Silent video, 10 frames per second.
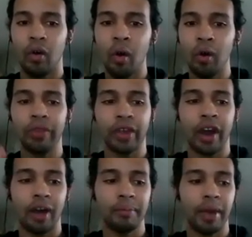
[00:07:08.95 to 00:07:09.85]
all of the
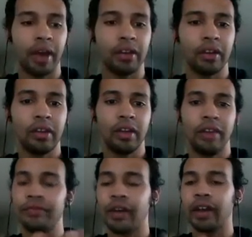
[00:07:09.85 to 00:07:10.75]
combat
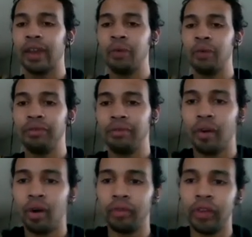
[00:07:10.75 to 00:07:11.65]
and fighting that would have
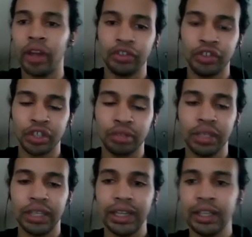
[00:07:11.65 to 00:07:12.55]
involved Nazi
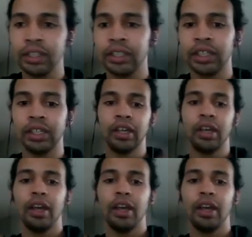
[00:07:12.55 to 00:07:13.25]
Germany, Italy,